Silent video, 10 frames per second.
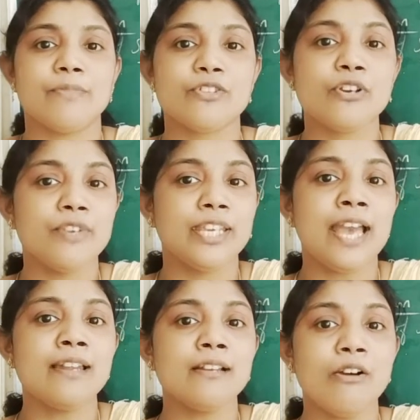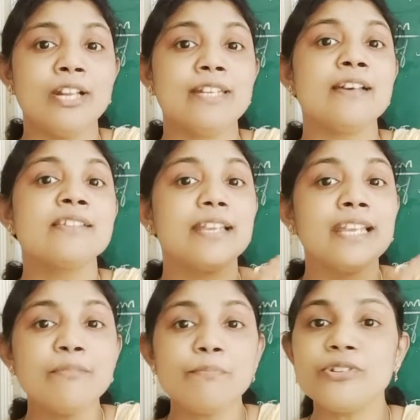So we can call it as
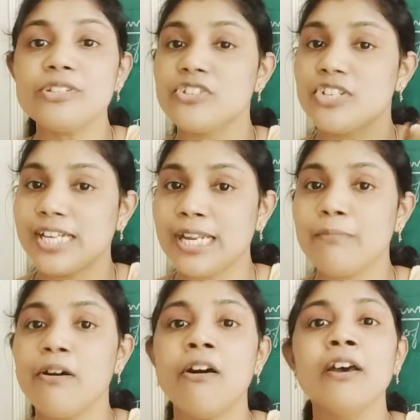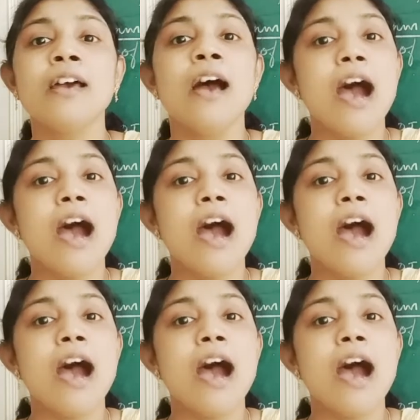input stream or